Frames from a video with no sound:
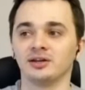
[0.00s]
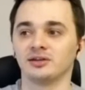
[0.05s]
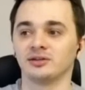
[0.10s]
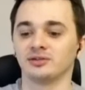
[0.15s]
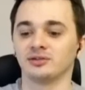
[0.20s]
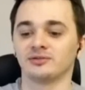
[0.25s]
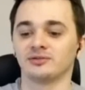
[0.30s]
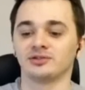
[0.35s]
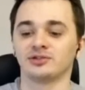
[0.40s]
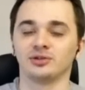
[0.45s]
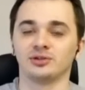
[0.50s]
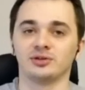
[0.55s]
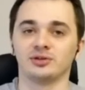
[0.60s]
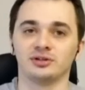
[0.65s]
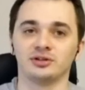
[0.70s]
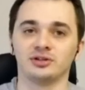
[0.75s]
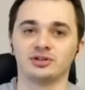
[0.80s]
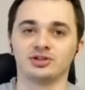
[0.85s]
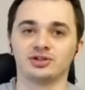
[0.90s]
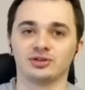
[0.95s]
I sent
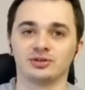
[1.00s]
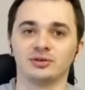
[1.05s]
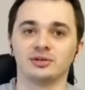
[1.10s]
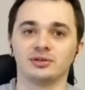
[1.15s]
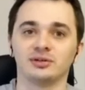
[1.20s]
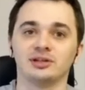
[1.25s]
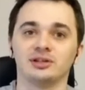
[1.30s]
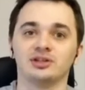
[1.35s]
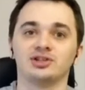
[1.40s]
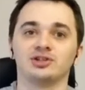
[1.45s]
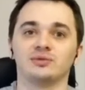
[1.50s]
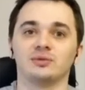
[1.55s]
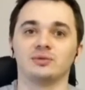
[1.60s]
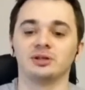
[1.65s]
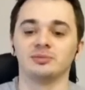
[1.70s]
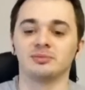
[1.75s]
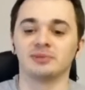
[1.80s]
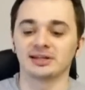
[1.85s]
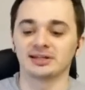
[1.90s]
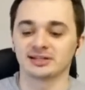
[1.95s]

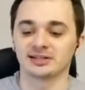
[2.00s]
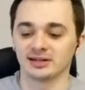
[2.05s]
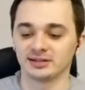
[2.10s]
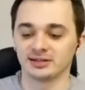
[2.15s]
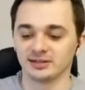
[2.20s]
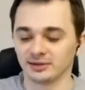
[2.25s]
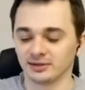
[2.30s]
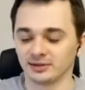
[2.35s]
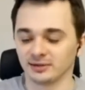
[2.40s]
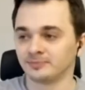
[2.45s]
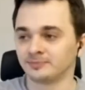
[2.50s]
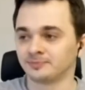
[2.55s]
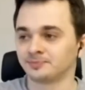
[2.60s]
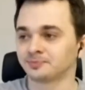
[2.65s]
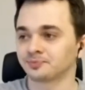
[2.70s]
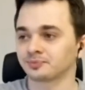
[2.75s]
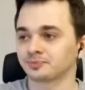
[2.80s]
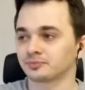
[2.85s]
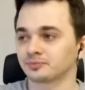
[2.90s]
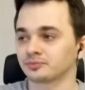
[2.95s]
50,000 letters
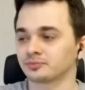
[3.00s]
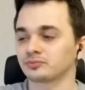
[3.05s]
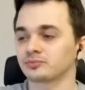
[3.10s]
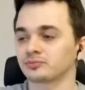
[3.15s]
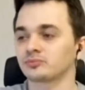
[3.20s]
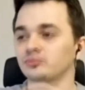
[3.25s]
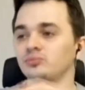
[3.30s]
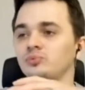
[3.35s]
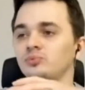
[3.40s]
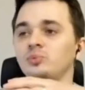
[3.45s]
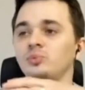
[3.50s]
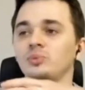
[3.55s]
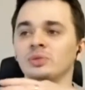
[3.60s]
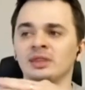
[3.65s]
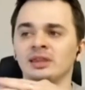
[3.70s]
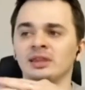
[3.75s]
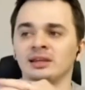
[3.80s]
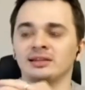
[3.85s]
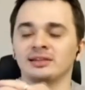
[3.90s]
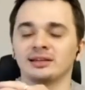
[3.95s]
A and nothing
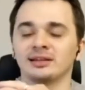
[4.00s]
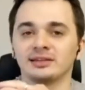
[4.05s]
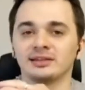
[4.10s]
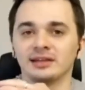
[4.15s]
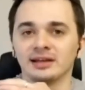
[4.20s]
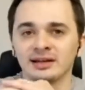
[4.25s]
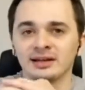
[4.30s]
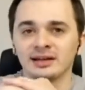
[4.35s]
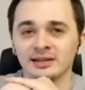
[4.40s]
happened.